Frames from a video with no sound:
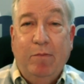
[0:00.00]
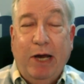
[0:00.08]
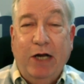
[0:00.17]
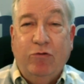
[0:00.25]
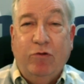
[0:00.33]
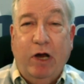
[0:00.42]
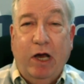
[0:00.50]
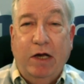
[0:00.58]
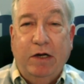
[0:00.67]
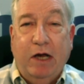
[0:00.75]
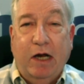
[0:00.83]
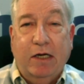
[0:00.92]

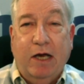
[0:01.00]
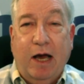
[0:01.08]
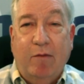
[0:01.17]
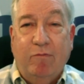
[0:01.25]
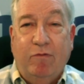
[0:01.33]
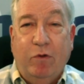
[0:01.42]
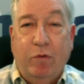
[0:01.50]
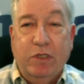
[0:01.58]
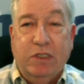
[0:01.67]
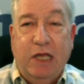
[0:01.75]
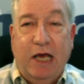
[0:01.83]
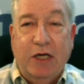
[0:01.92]
patreon.com
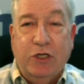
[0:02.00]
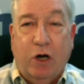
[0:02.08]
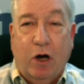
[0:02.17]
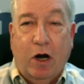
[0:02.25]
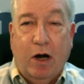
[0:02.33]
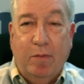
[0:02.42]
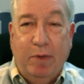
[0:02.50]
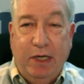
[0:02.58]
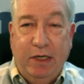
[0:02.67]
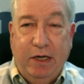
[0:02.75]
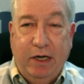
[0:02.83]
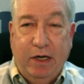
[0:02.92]
forward slash
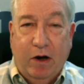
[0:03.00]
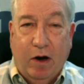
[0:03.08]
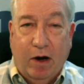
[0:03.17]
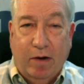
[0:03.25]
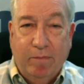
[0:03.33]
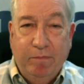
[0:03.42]
RBDR.